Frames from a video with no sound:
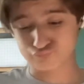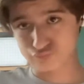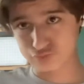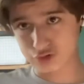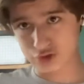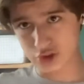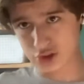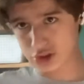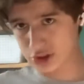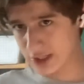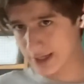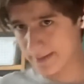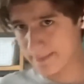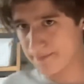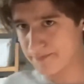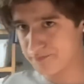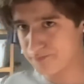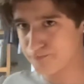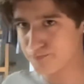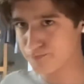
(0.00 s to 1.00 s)
just, like,
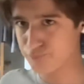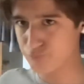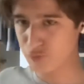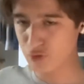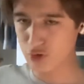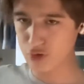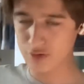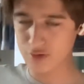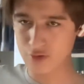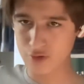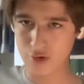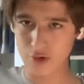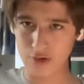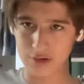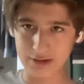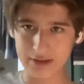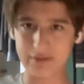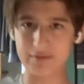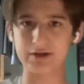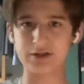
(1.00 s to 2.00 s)
the
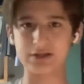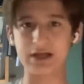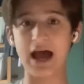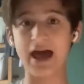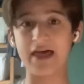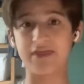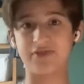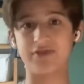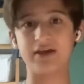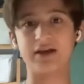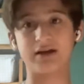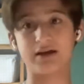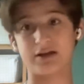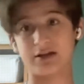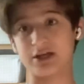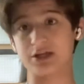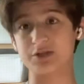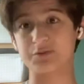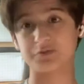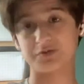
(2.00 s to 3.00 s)
lyrics. I think it
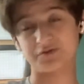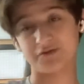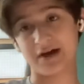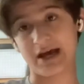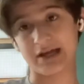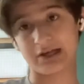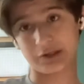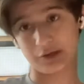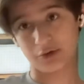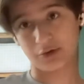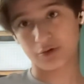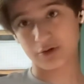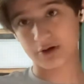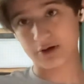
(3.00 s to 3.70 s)
does provide lore